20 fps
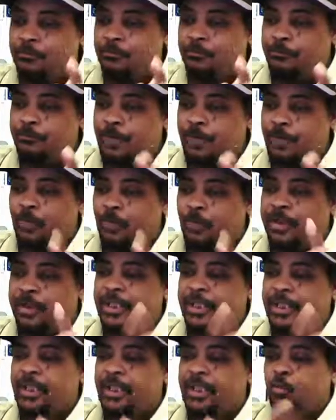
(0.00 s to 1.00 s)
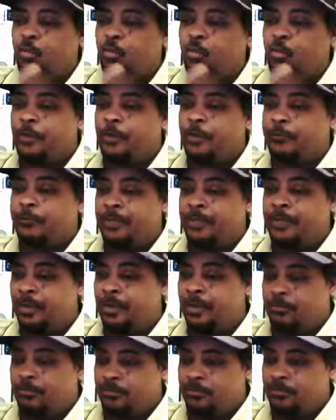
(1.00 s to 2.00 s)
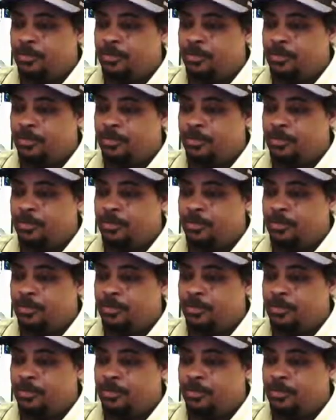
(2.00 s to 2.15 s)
Melt in with them.